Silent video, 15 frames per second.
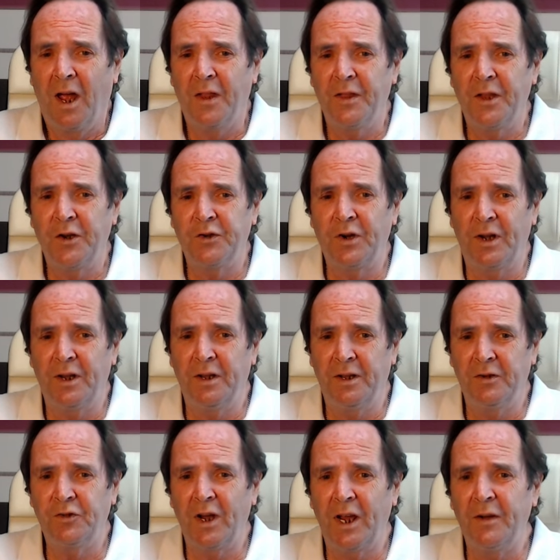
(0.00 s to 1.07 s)
and the
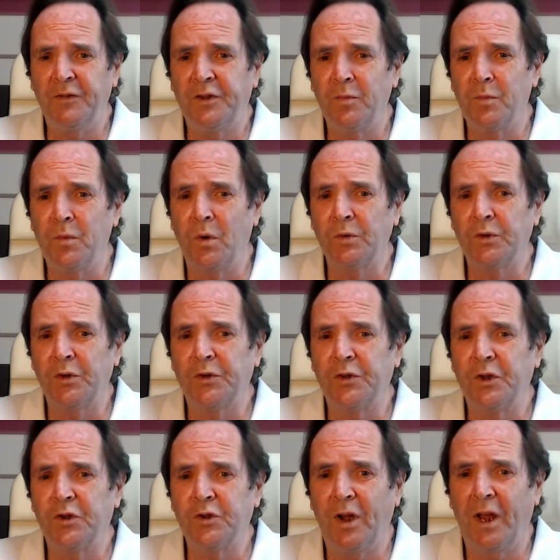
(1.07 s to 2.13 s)
drive to modernize
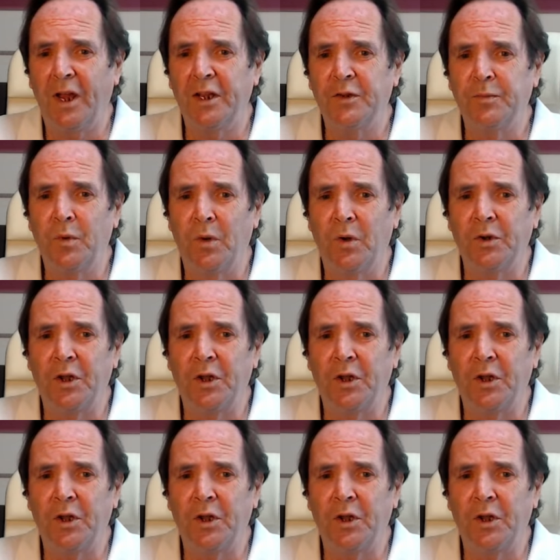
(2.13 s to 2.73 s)
the trans-border